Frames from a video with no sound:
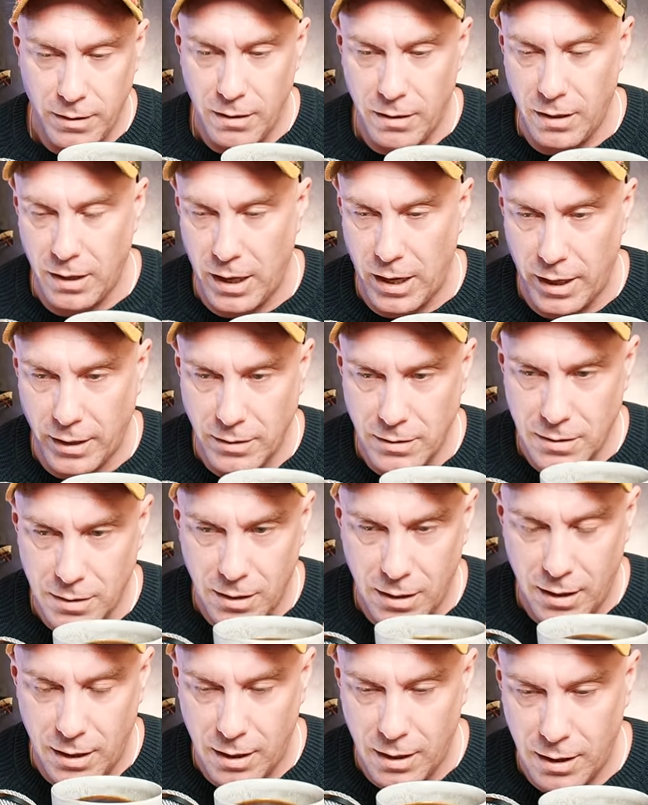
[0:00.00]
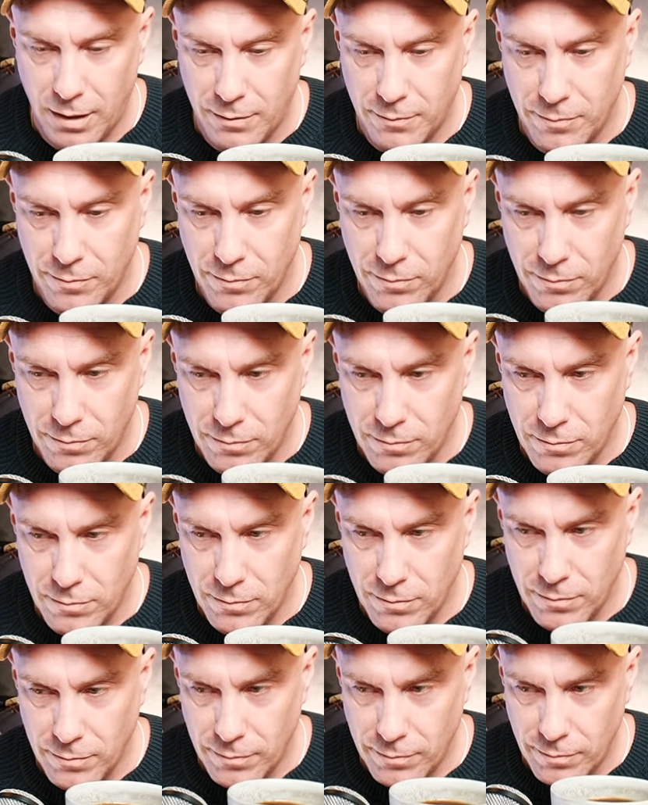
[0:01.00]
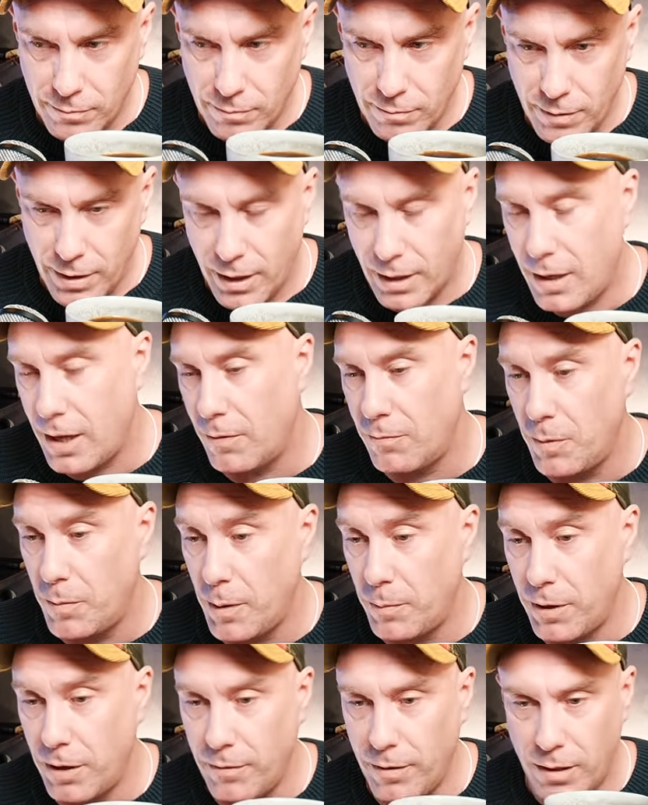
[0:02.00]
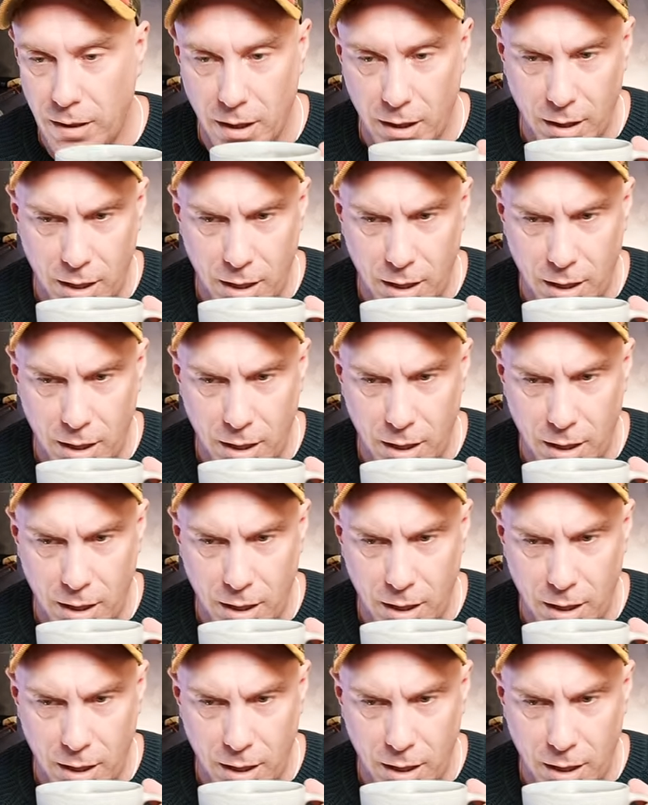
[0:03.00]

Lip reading: that that I can't remember everything.